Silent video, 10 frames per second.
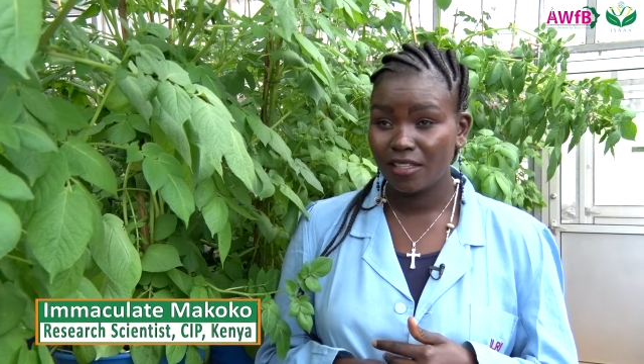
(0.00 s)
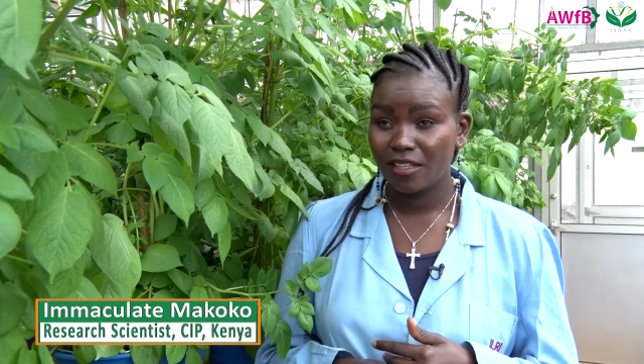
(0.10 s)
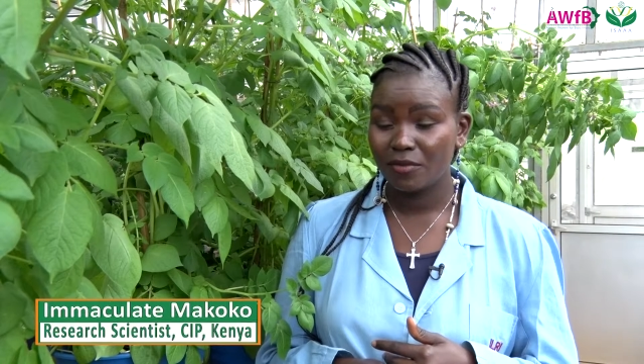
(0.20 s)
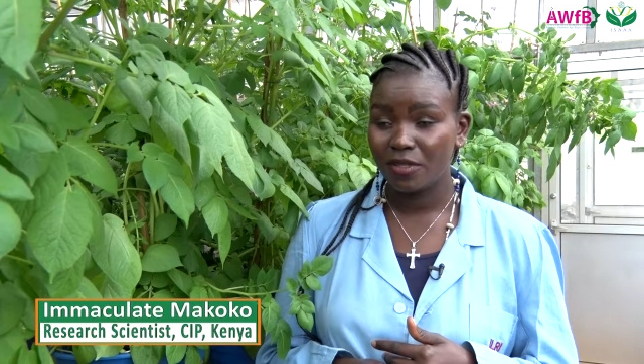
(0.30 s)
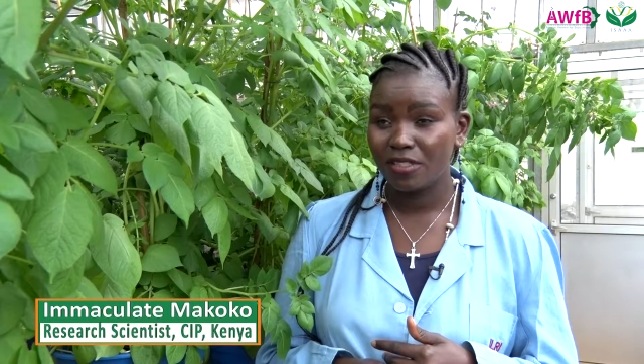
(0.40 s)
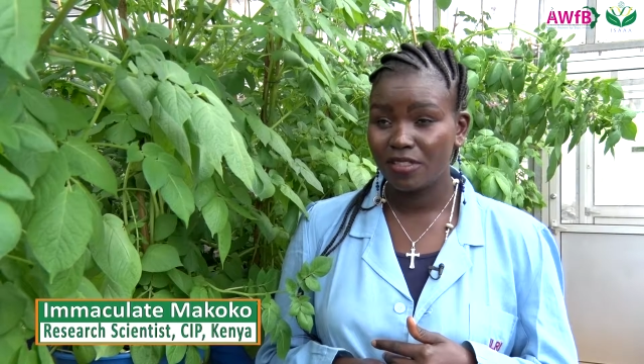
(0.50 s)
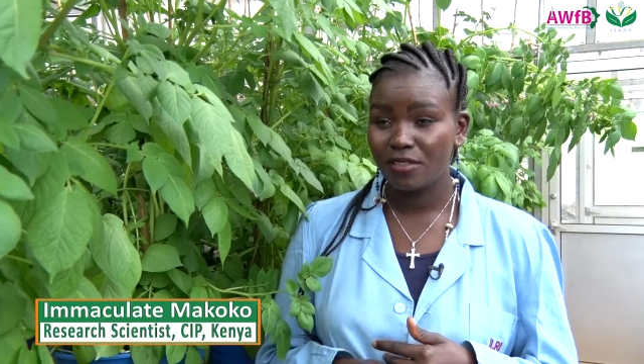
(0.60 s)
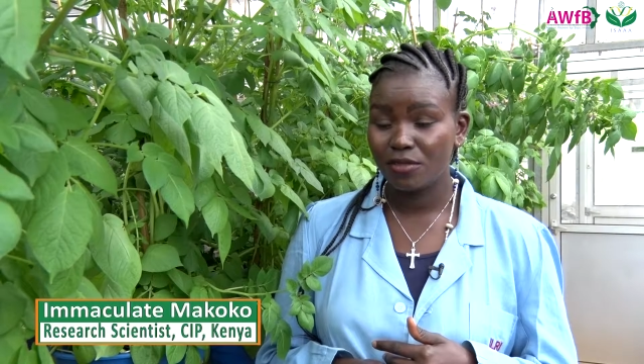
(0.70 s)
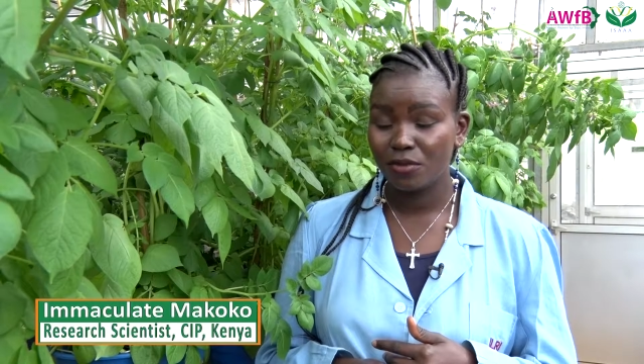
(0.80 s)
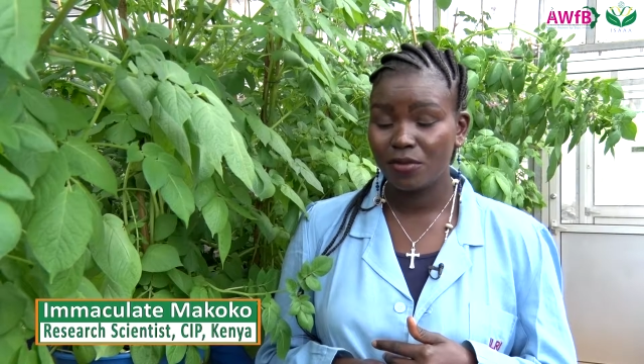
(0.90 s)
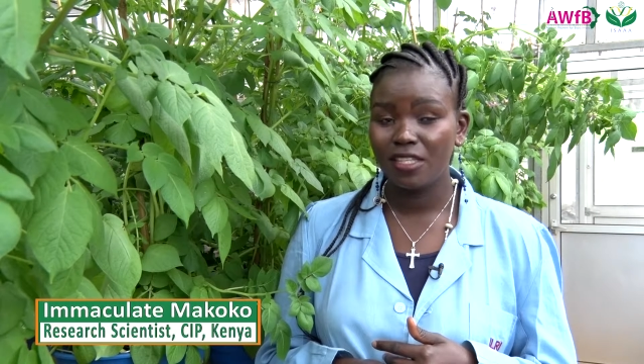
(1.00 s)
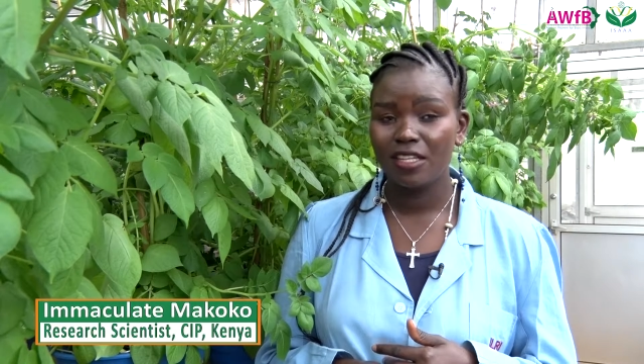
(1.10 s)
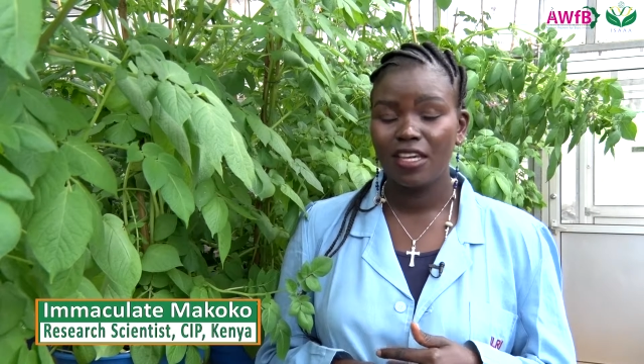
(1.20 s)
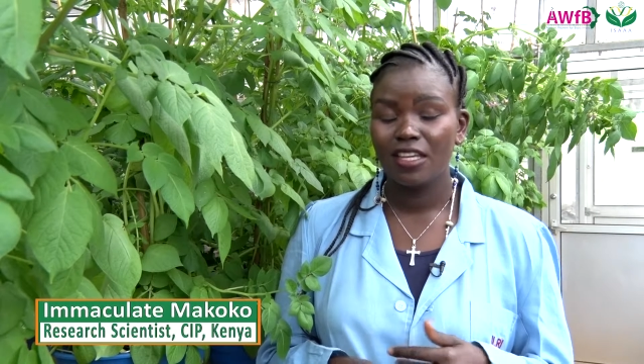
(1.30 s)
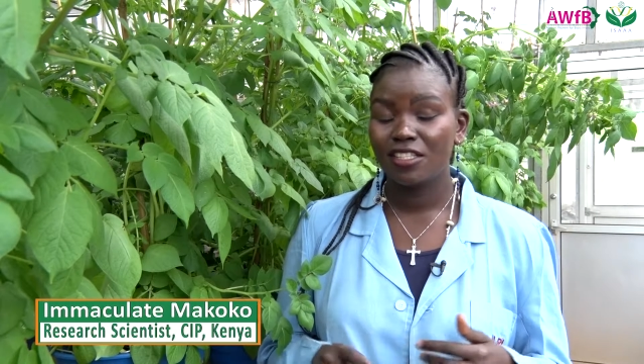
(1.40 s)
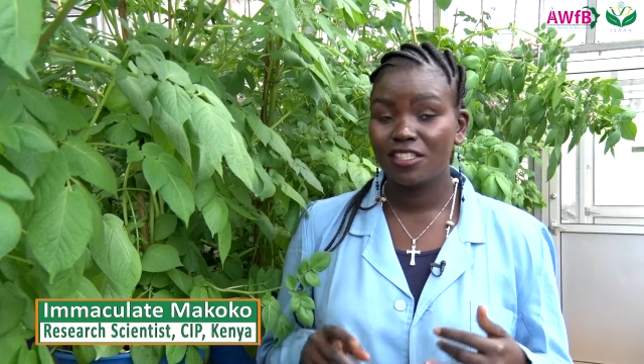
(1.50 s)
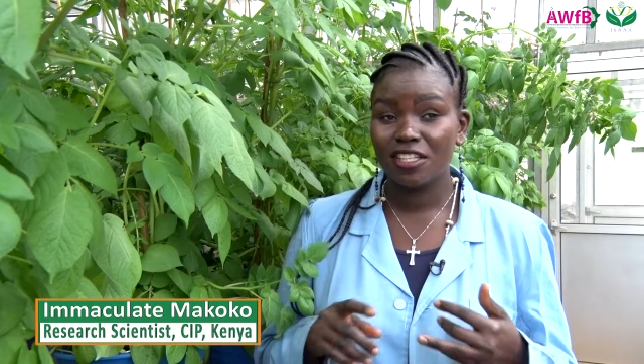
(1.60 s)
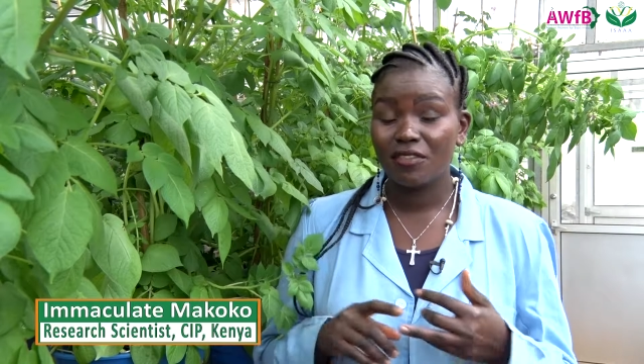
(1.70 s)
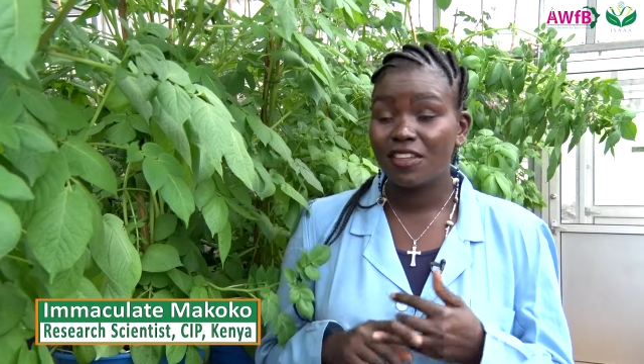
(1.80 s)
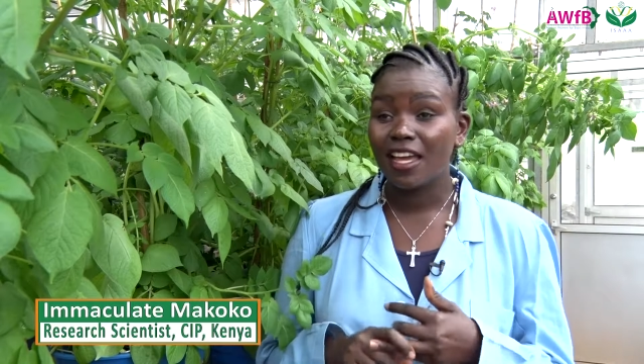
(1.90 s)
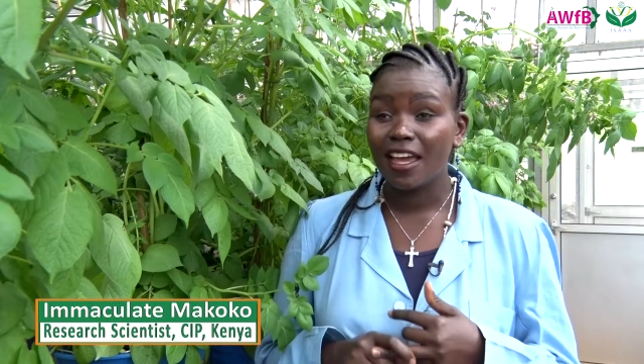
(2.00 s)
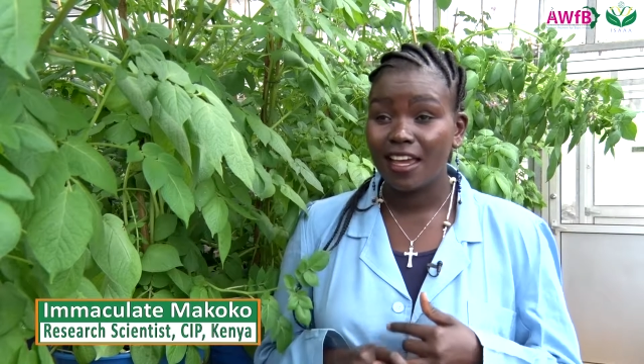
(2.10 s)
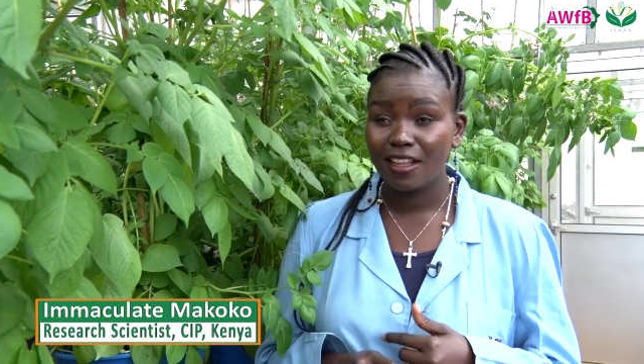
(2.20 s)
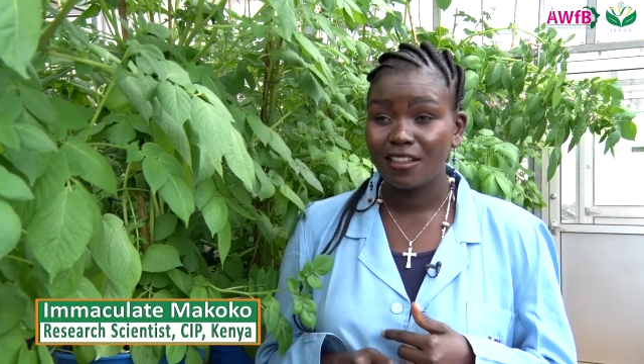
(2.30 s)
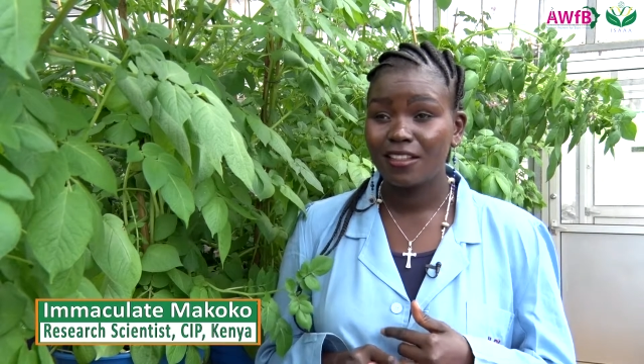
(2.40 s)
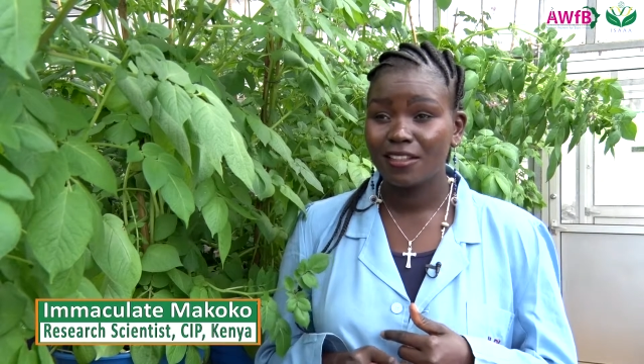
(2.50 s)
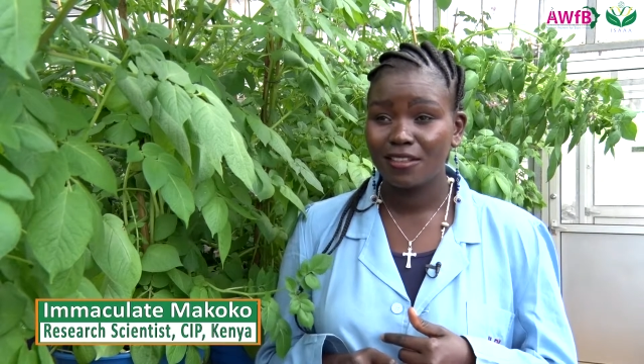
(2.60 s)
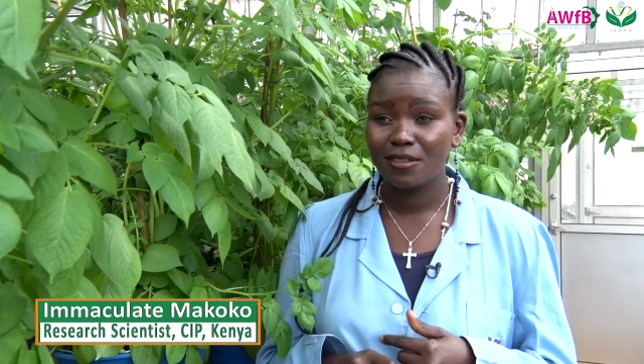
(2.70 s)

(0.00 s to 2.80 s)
they've been doing, save their health,